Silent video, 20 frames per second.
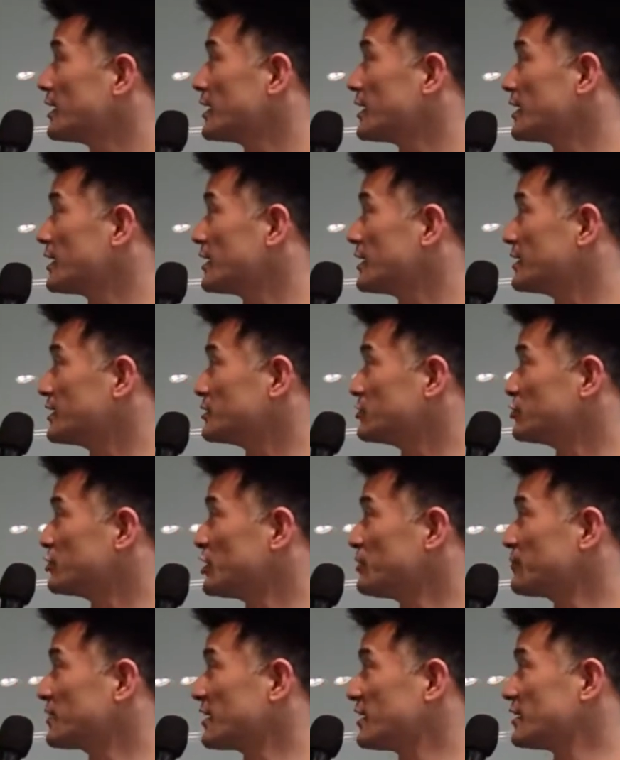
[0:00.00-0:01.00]
And
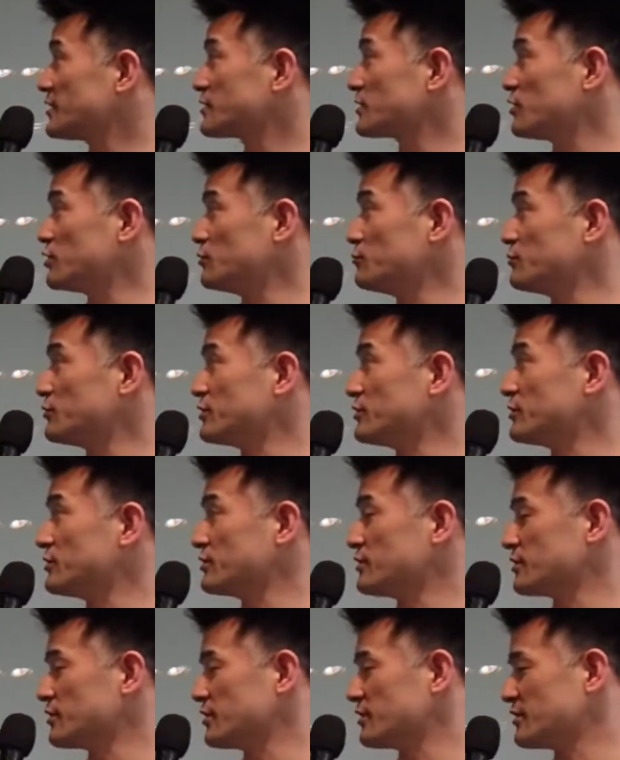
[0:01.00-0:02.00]
Dreamcast
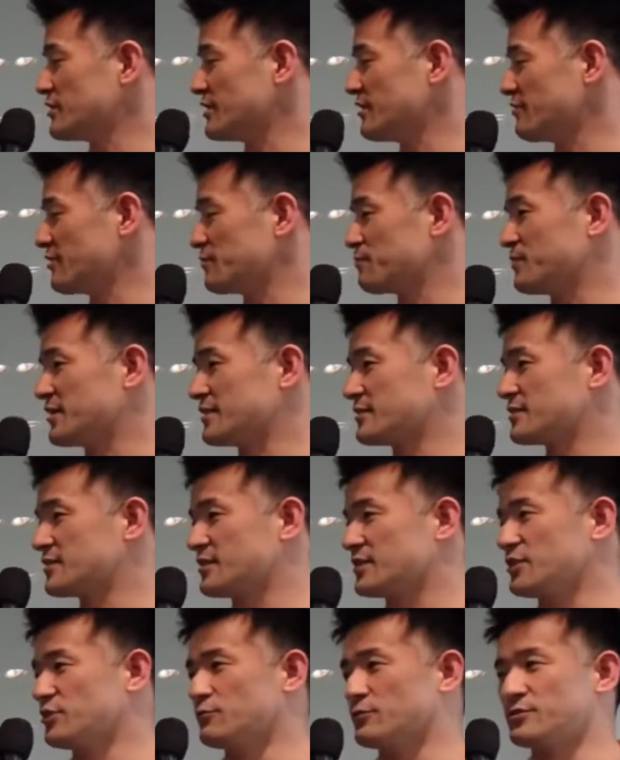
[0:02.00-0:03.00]
homebrew development,
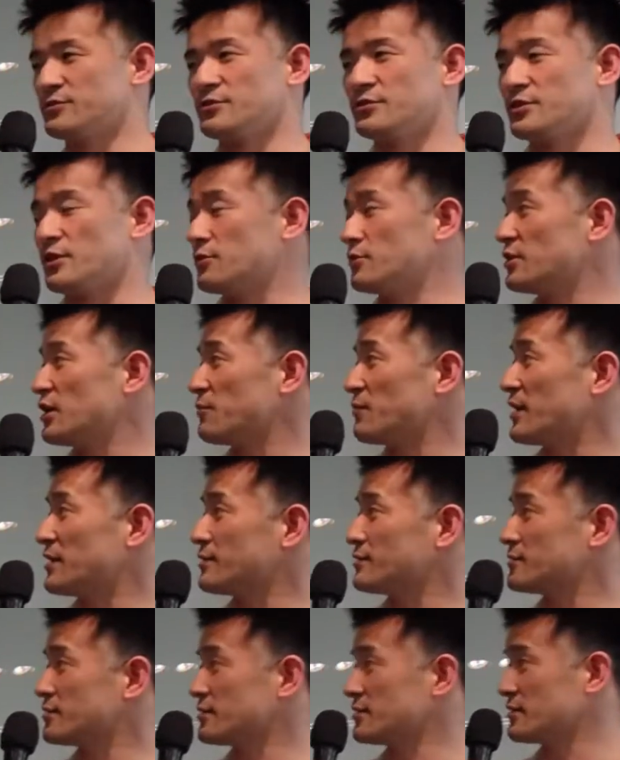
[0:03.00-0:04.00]
you would go
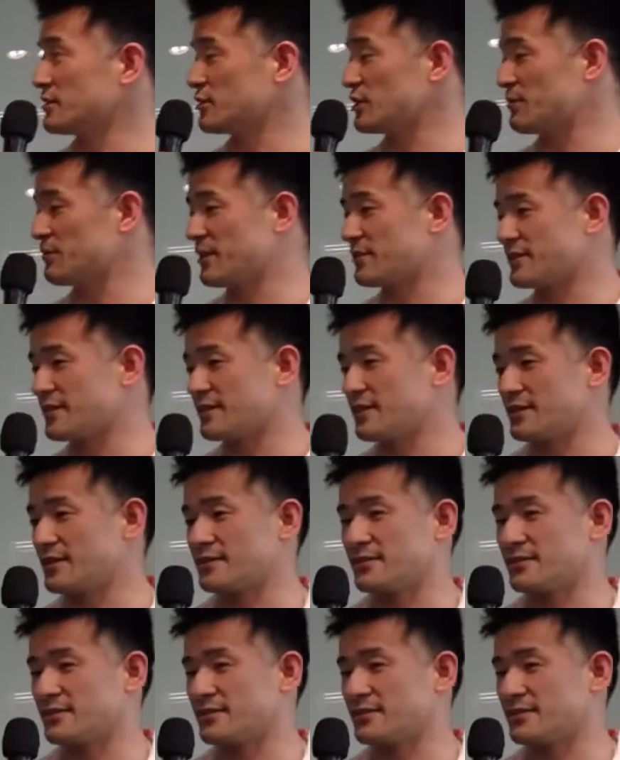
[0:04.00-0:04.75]
about it like